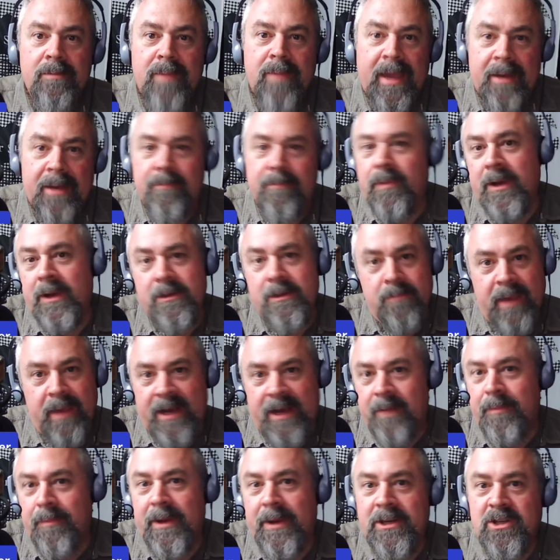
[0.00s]

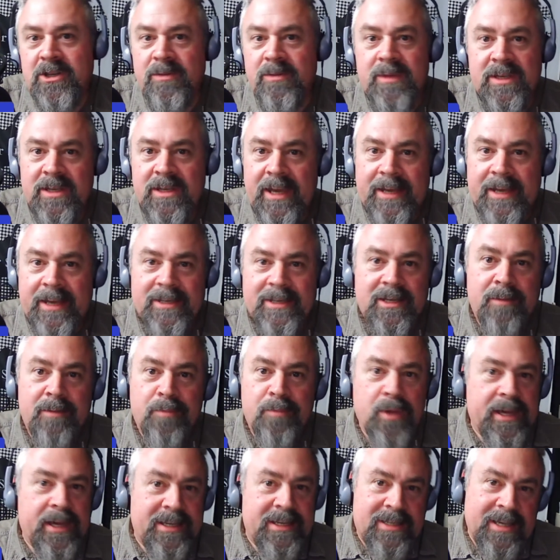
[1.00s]
made a bunch of mistakes
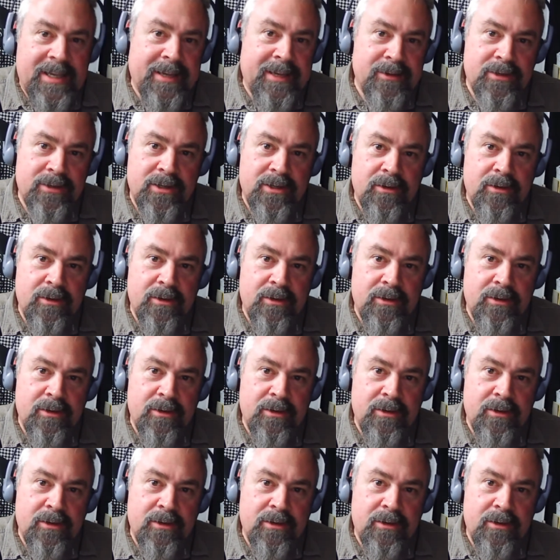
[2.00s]
someplace else,